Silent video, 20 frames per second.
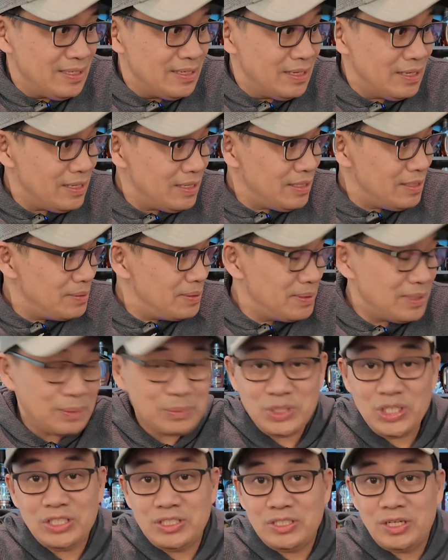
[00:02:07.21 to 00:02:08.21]
I'm
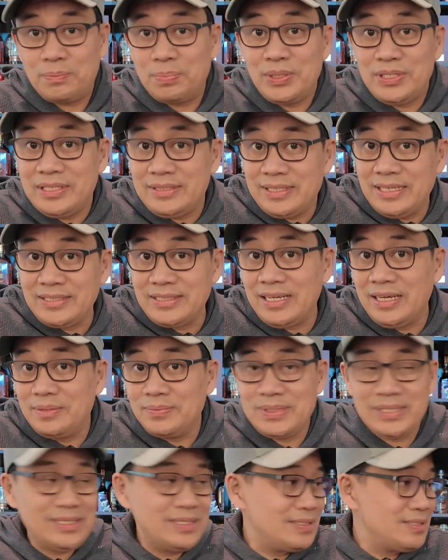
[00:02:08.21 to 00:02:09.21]
gonna start pulling things out
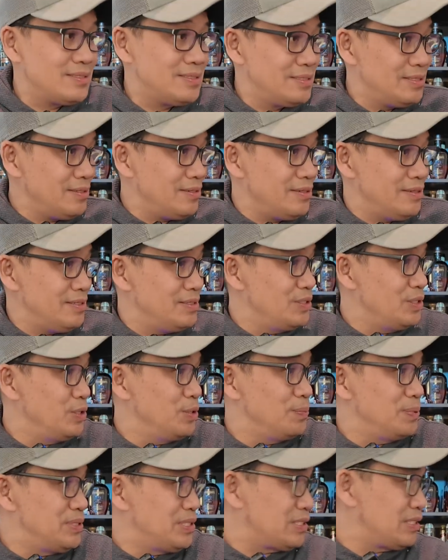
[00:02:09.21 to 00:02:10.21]
because there are no
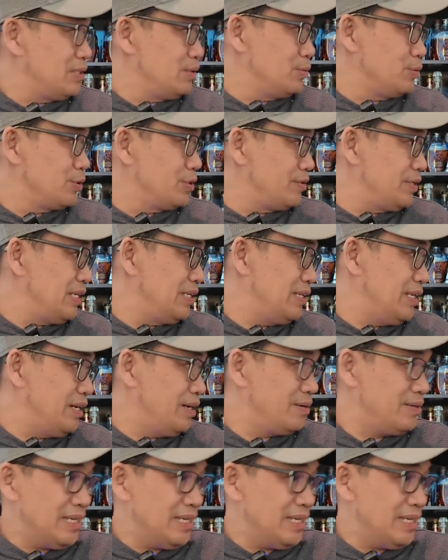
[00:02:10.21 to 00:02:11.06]
particular order right now.